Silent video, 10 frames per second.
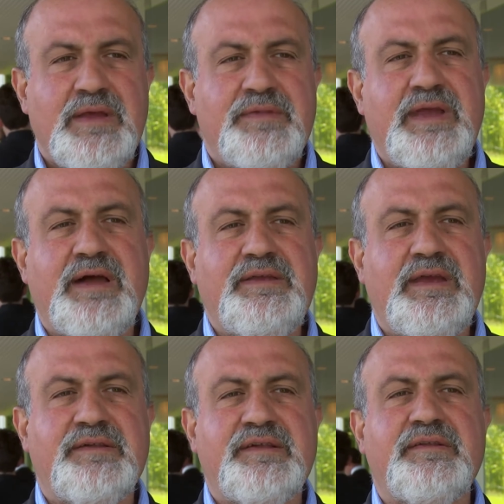The
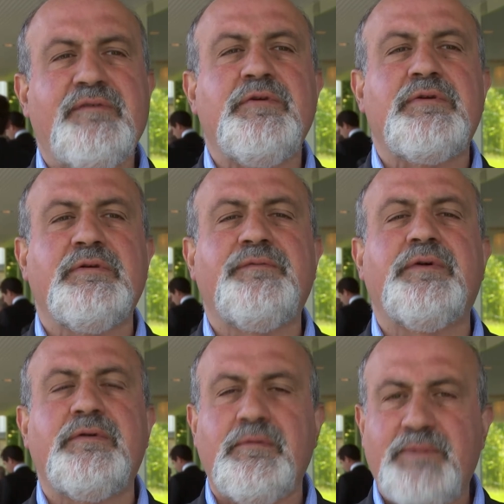idea is that if you shoot
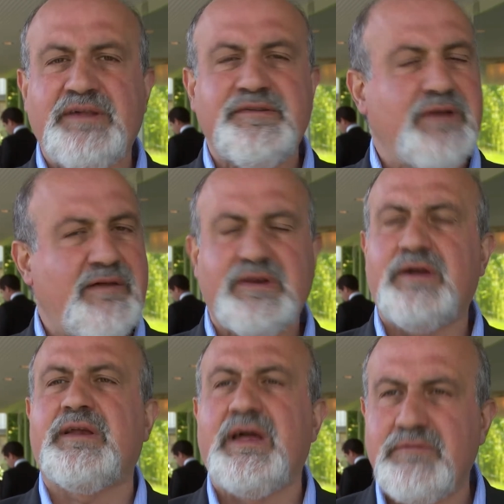for robust, you're never
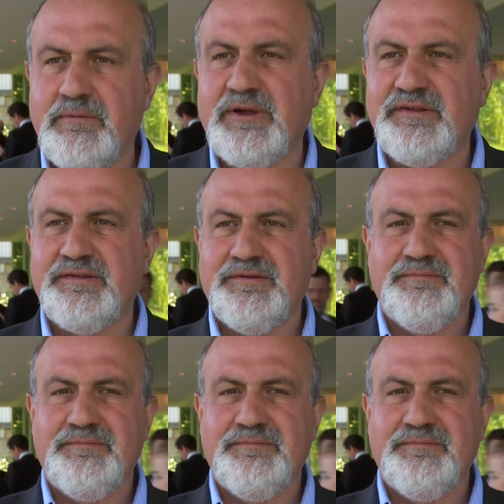going to get robust.